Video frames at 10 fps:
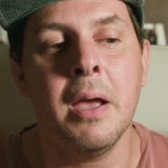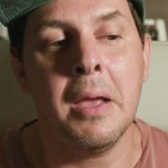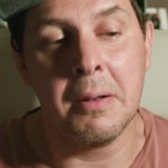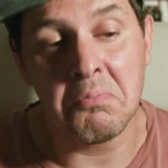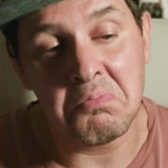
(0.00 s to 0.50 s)

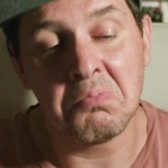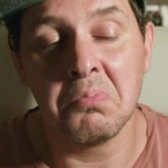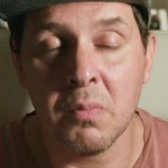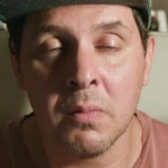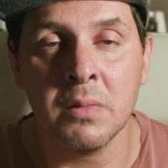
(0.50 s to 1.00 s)
and
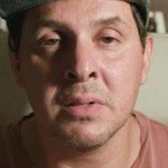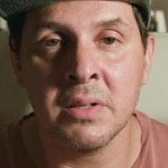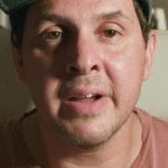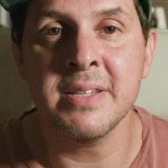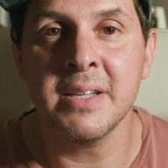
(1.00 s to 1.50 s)

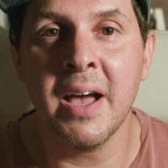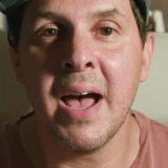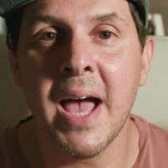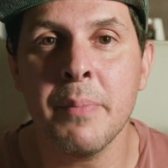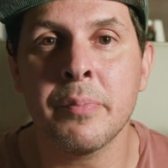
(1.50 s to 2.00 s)
there is a
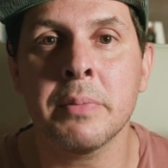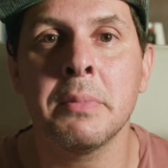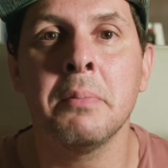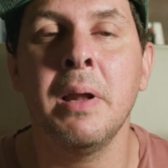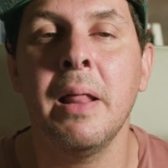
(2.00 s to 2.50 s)
high
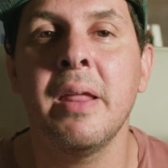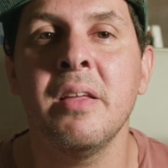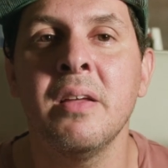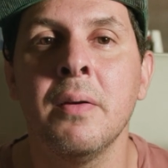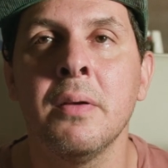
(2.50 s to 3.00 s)

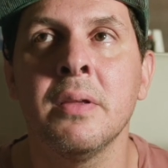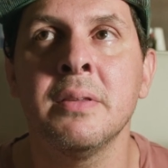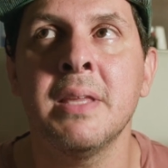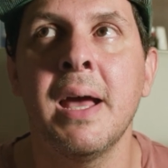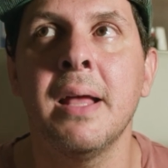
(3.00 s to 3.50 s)
probability
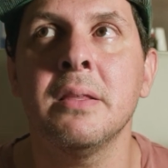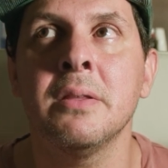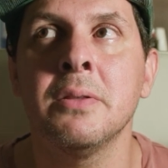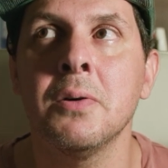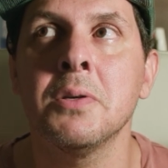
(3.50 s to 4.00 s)
that
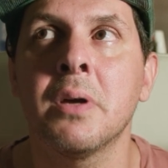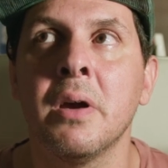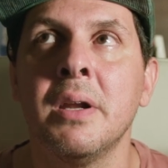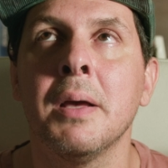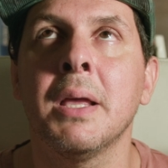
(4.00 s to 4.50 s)
those are
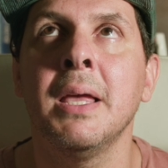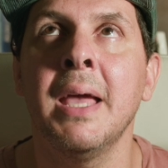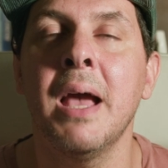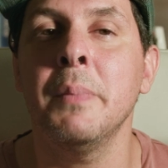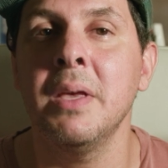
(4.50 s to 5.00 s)
gonna
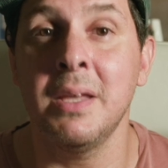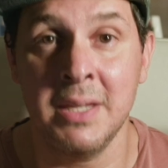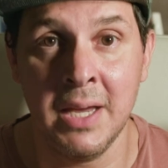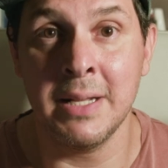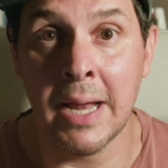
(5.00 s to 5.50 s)
get me
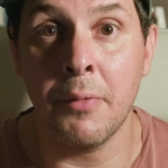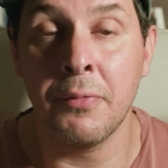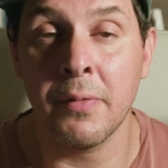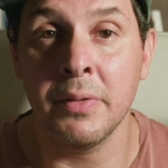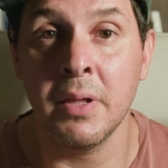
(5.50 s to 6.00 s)
kicked out
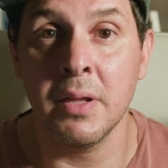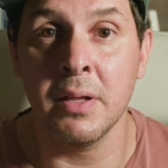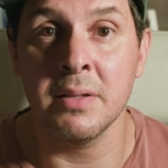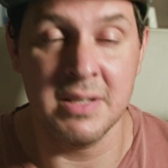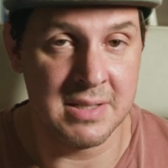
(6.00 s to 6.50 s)
from the
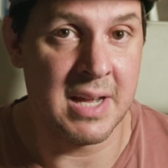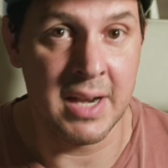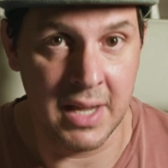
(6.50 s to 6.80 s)
design